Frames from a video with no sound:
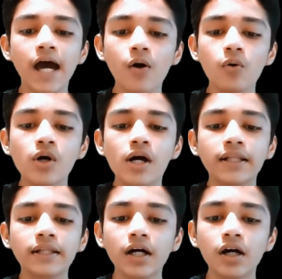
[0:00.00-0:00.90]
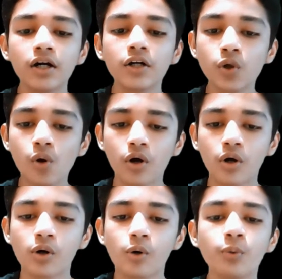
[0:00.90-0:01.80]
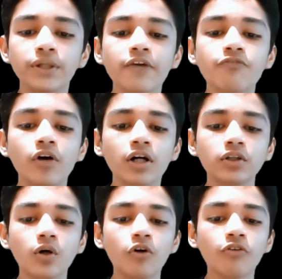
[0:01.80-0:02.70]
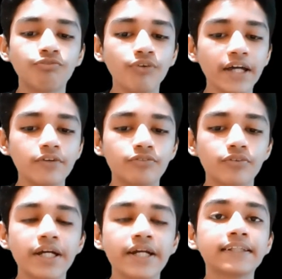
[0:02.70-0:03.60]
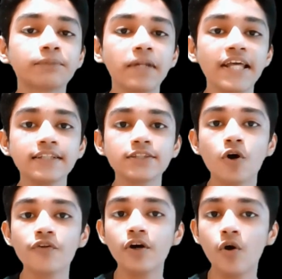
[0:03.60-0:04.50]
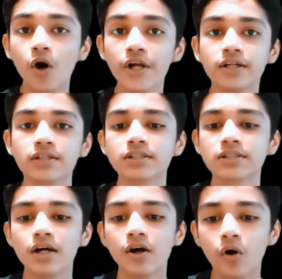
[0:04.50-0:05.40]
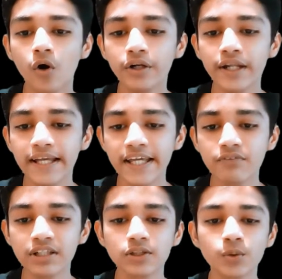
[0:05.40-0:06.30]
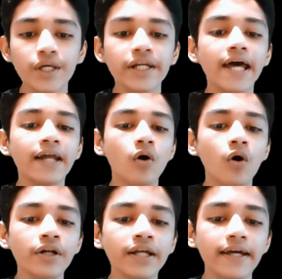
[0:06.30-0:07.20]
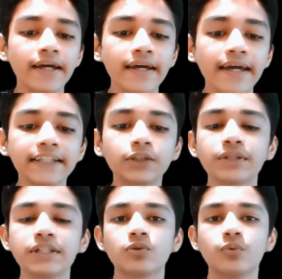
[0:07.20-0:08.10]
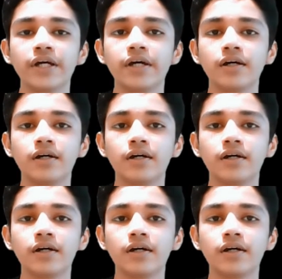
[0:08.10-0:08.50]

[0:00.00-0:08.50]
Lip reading: Now the rook with a worth of 5, it is placed on the corners on A1 square and on H1 square.